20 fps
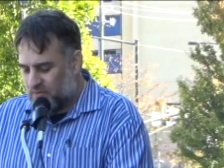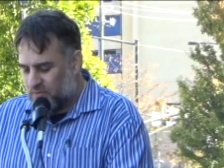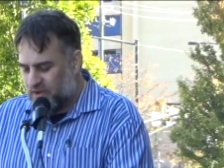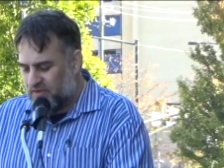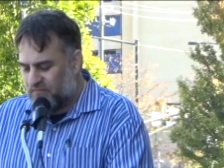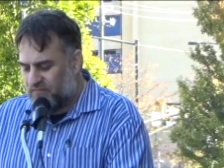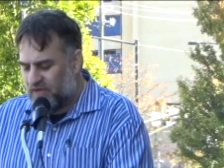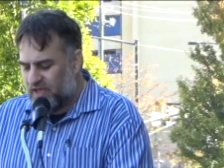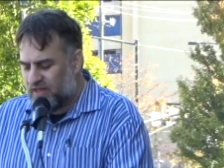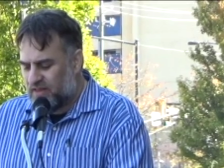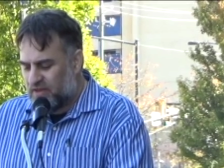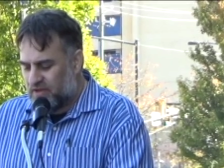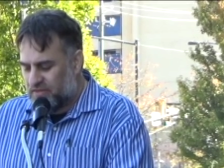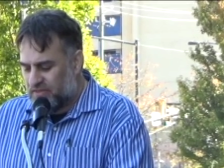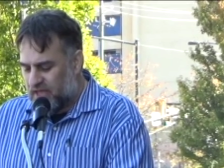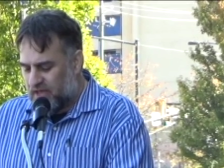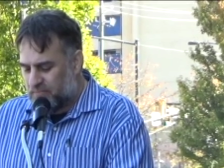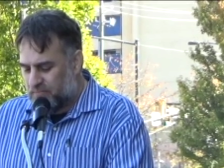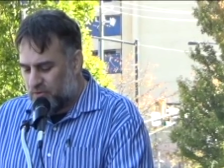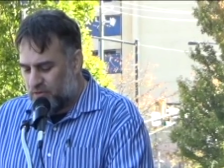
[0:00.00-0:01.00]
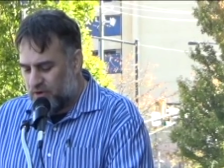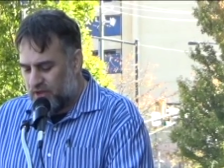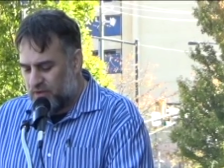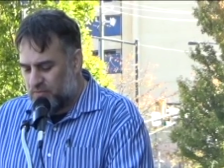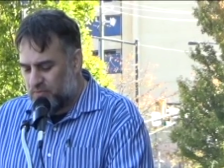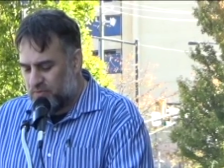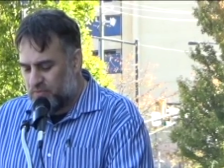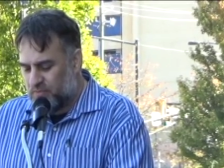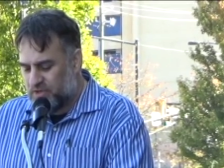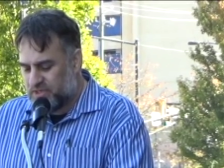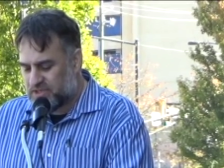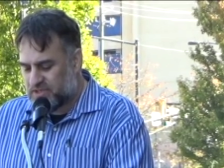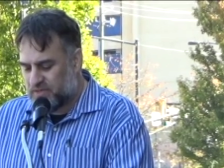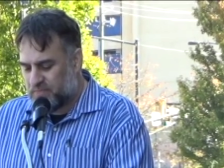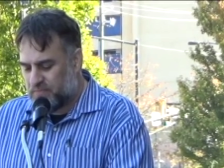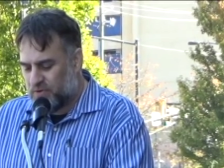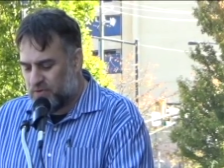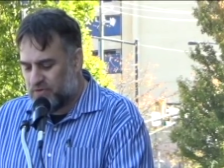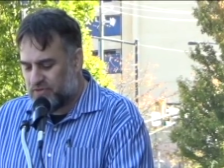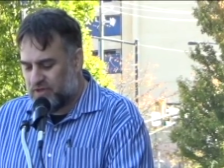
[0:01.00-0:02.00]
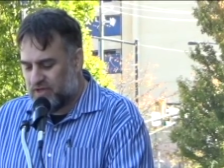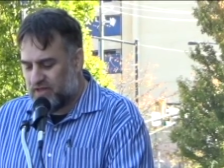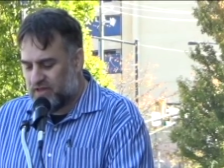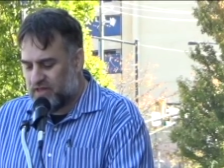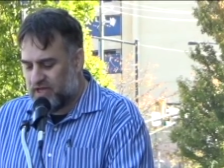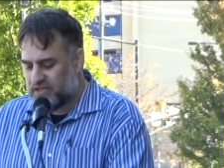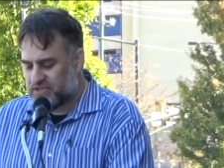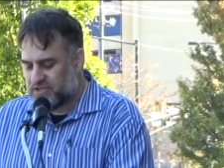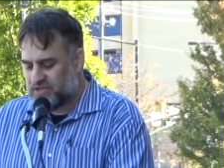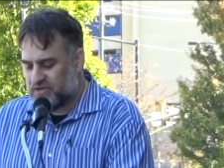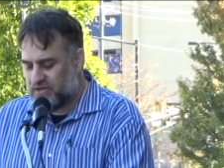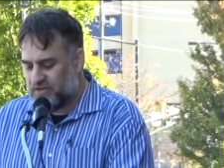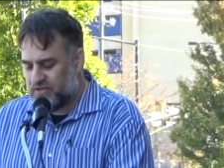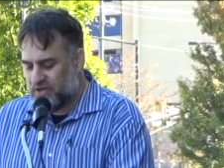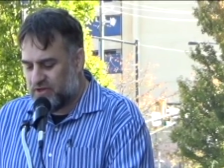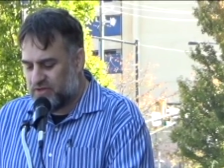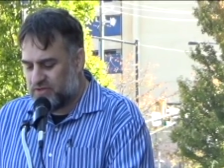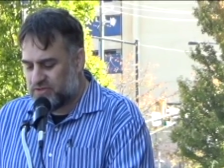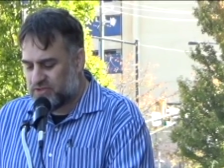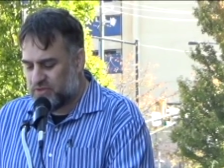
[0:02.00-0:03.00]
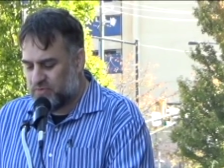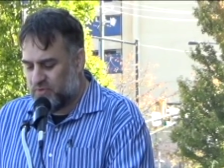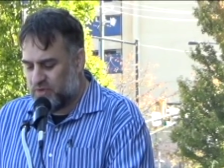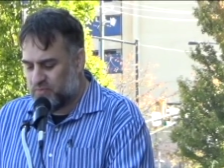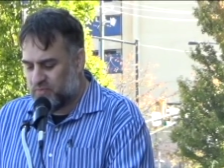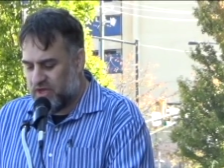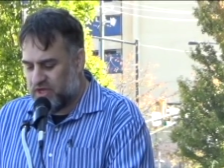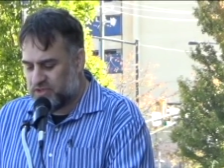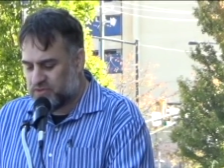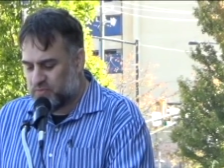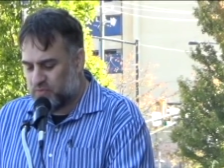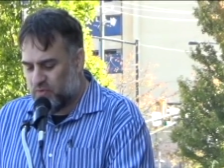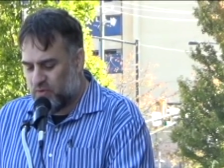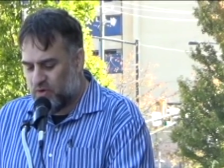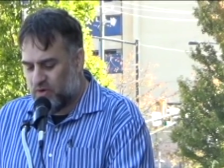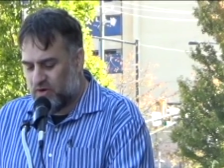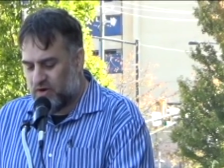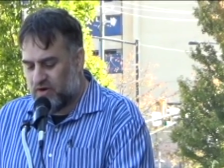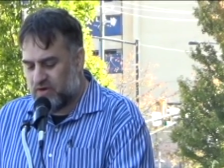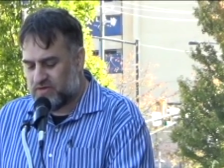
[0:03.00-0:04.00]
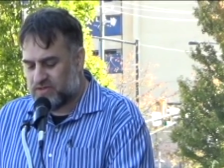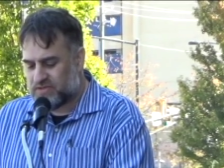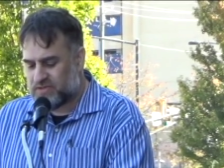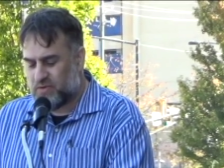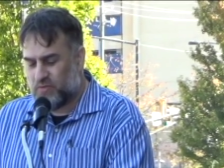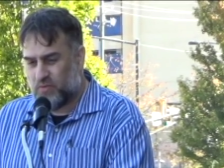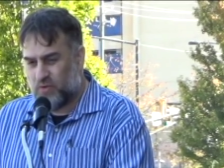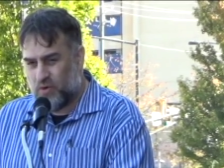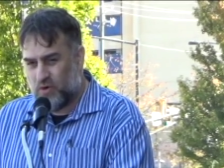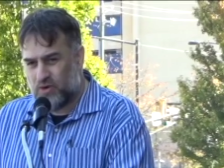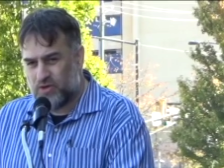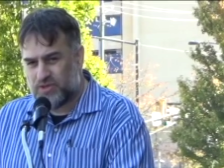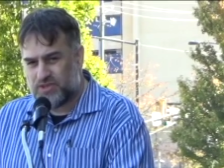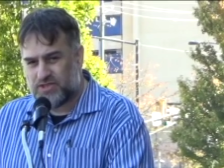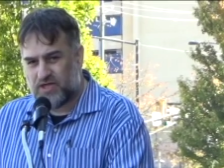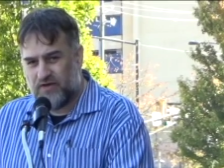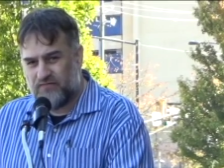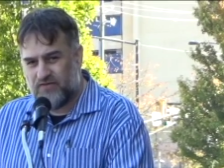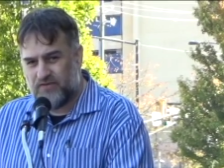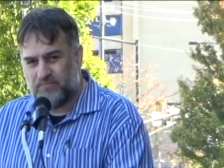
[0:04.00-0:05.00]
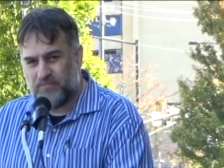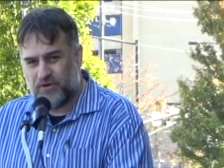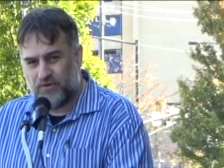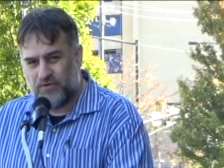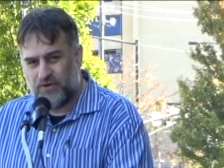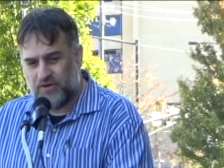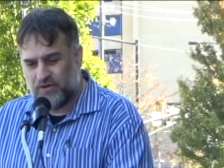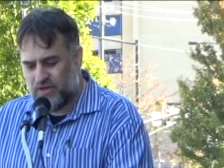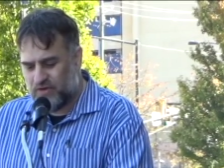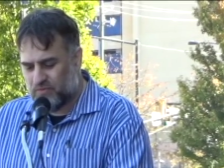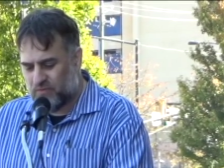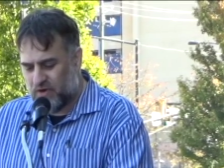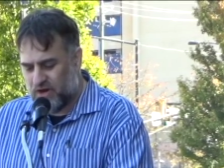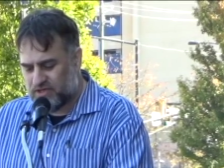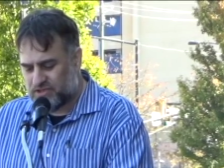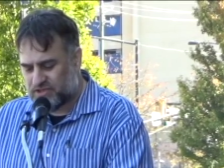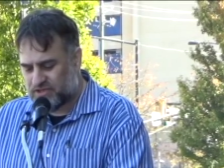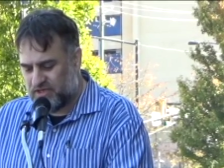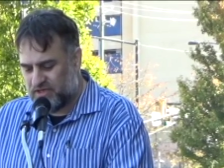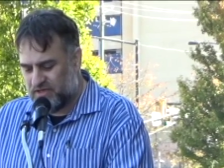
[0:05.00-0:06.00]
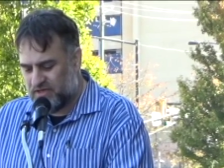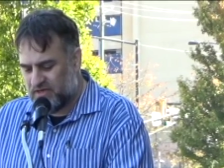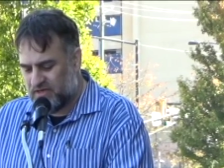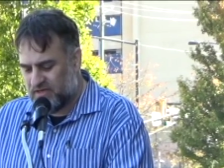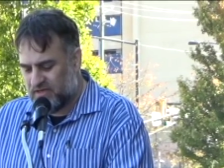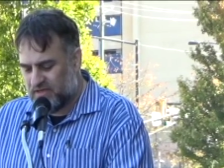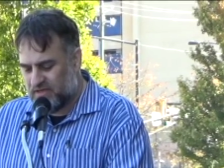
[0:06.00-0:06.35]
We fail on that point when we support the election of those who would wage wars of imperial aggression